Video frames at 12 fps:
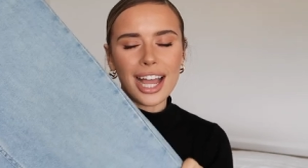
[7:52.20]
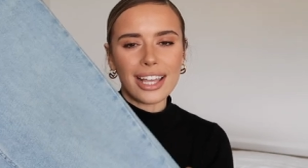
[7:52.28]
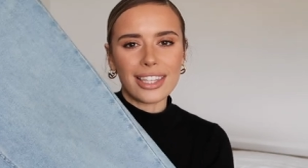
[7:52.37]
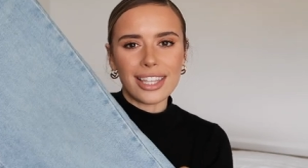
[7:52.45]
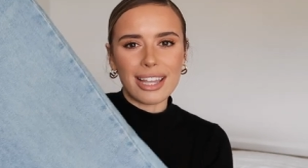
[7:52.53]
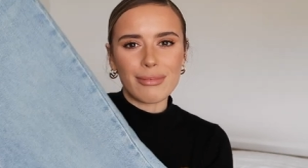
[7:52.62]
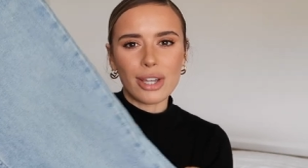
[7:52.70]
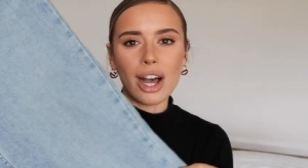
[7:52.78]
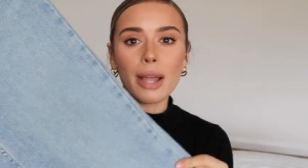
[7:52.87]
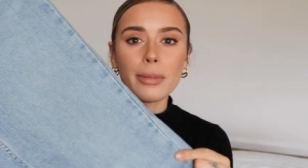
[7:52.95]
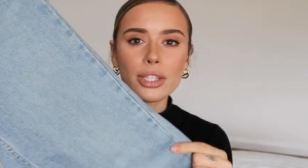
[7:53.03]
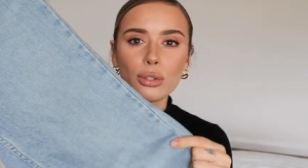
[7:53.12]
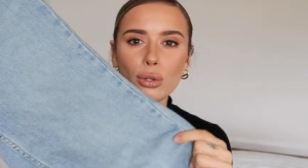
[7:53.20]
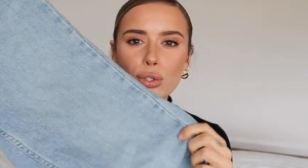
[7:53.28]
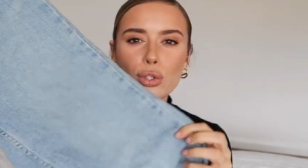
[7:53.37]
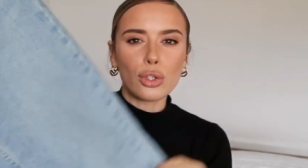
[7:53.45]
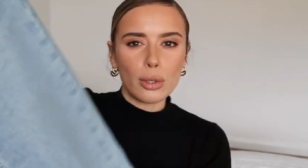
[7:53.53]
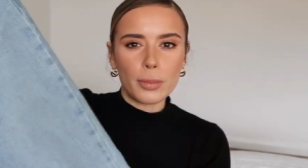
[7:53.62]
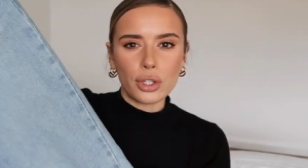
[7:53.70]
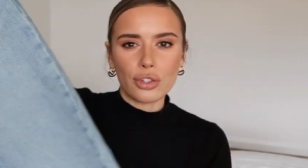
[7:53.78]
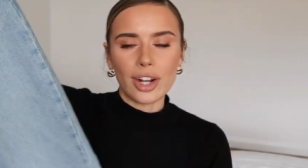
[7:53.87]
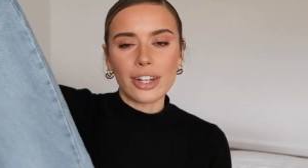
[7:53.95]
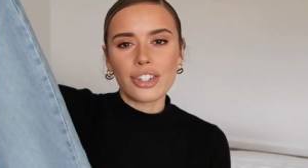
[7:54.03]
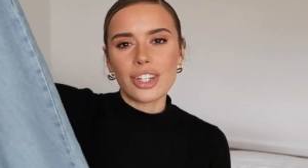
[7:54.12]
at the same time it's not super
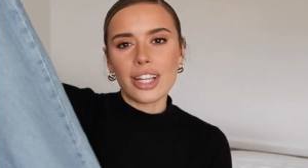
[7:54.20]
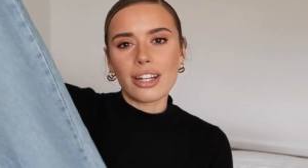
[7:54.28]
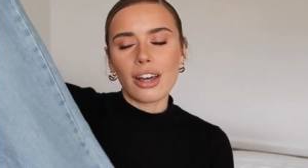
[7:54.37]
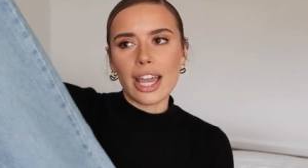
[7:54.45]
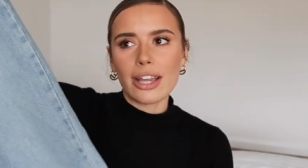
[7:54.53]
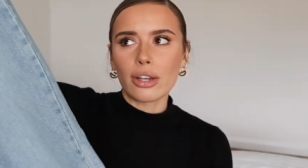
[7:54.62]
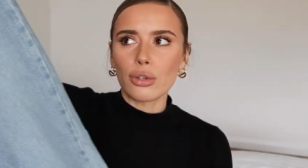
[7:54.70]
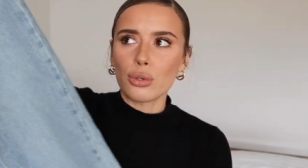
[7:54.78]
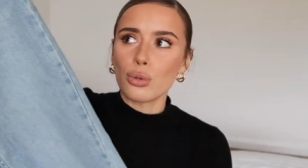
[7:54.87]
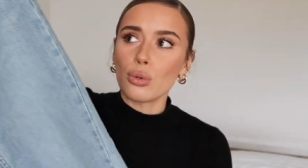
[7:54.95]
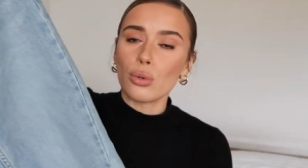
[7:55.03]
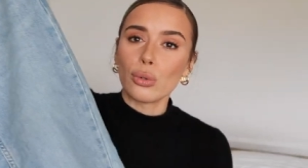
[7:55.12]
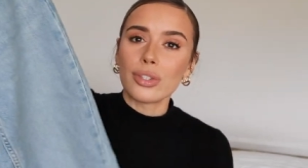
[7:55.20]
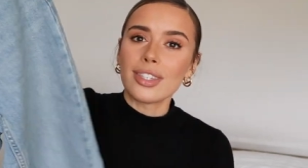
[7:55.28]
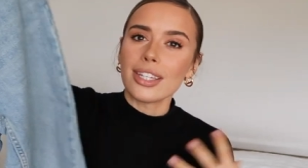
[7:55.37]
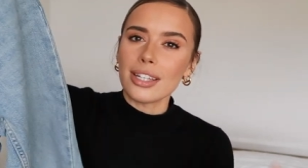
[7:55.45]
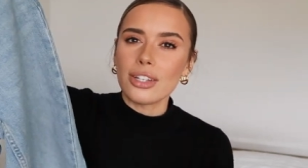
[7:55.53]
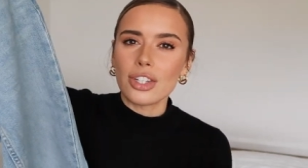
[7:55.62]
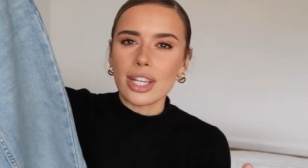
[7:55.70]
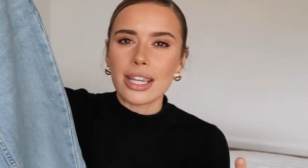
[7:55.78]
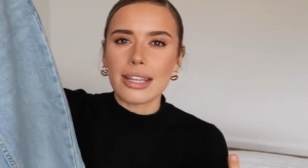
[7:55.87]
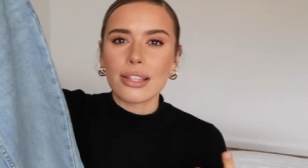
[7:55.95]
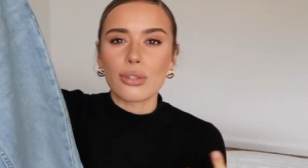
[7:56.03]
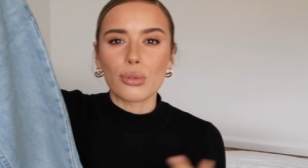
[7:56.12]
stretchy like your Sidney
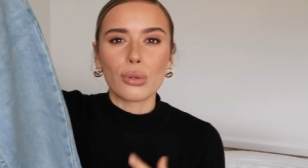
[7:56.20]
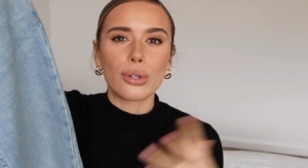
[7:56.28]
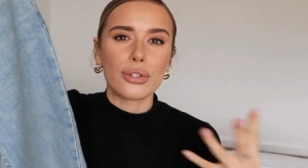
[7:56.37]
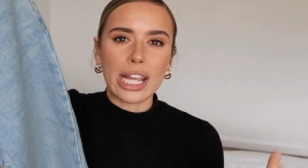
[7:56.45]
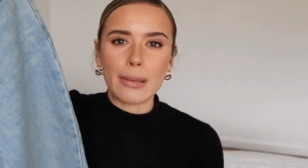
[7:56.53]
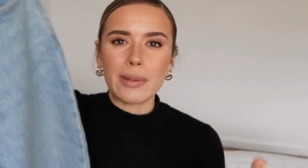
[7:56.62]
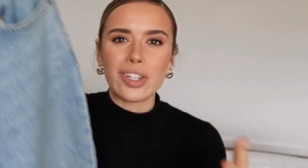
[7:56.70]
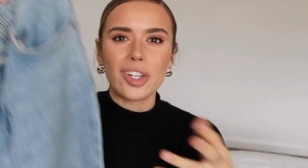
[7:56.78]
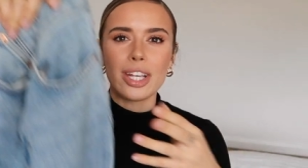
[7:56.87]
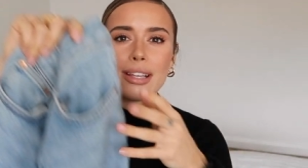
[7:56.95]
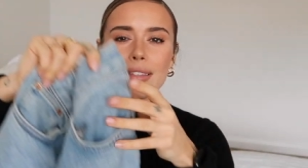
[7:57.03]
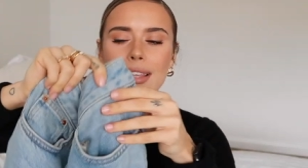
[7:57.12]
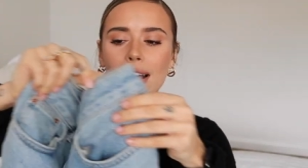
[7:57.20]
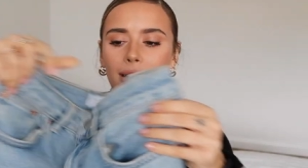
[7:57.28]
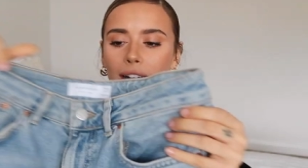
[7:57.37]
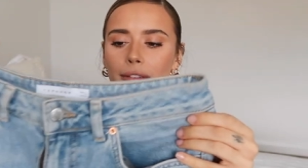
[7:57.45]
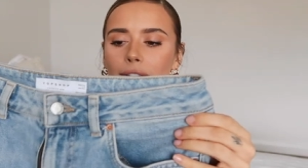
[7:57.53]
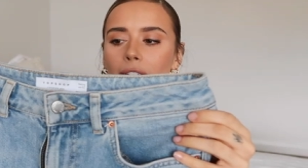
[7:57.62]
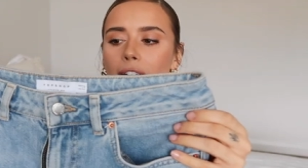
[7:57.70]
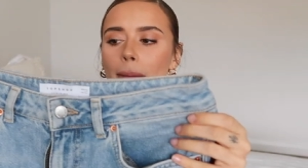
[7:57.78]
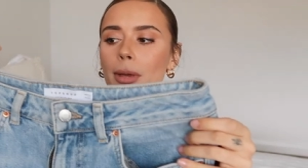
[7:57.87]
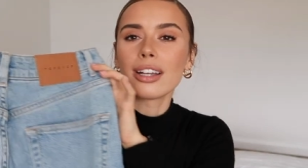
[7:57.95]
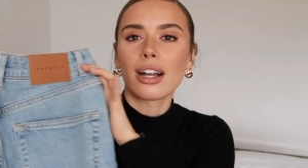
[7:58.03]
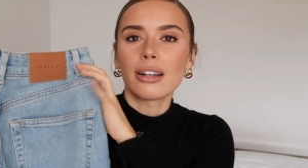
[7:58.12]
jeans or your jamie jeans that kind of
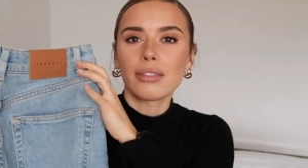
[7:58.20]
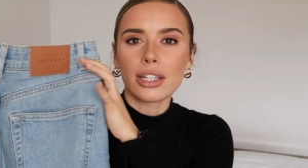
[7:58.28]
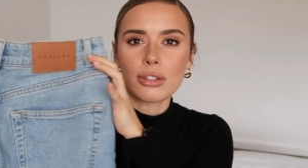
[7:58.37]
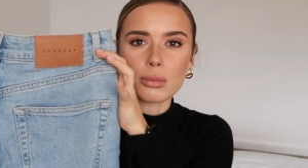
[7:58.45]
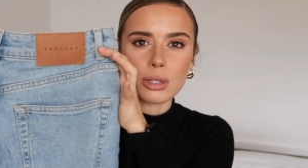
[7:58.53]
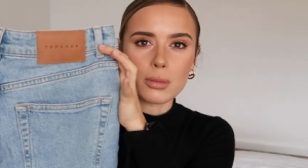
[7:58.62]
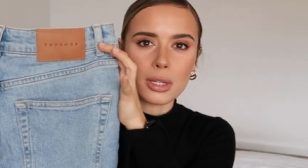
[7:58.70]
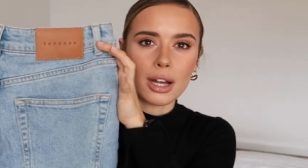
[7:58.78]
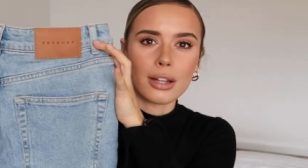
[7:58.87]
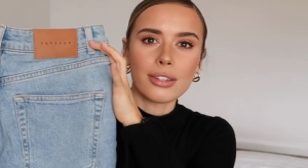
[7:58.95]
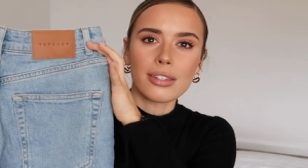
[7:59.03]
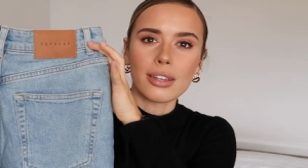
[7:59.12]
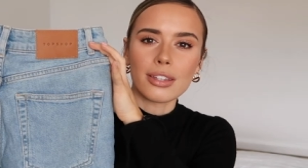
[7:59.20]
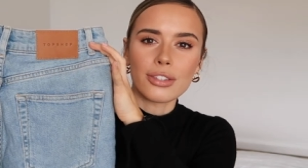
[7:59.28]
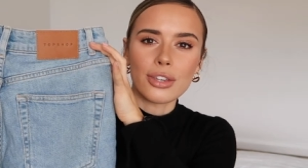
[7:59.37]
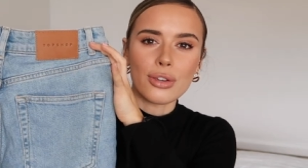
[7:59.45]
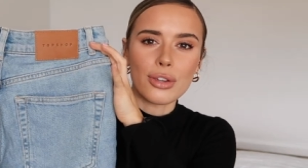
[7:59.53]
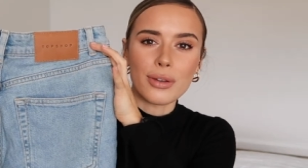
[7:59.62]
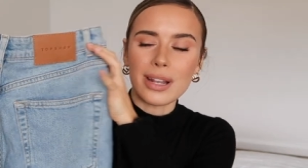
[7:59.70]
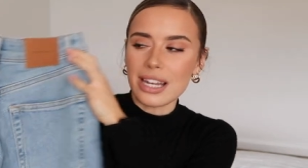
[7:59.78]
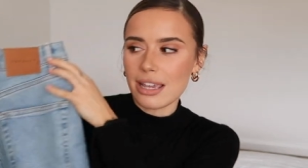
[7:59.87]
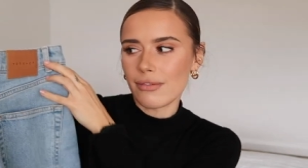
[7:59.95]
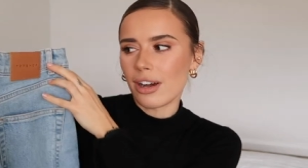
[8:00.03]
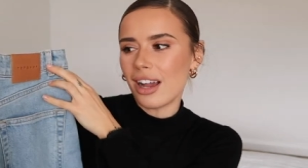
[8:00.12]
vibe they're kind of like topshop's answer to
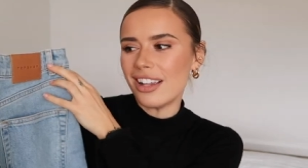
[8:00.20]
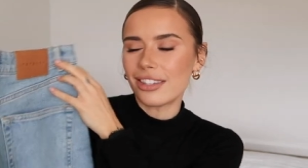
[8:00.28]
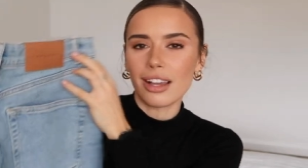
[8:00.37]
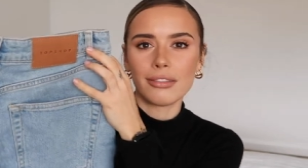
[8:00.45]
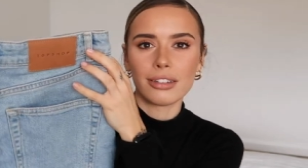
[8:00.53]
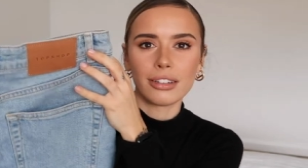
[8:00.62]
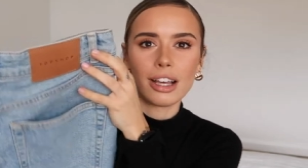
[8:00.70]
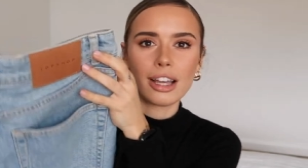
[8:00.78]
levi's i feel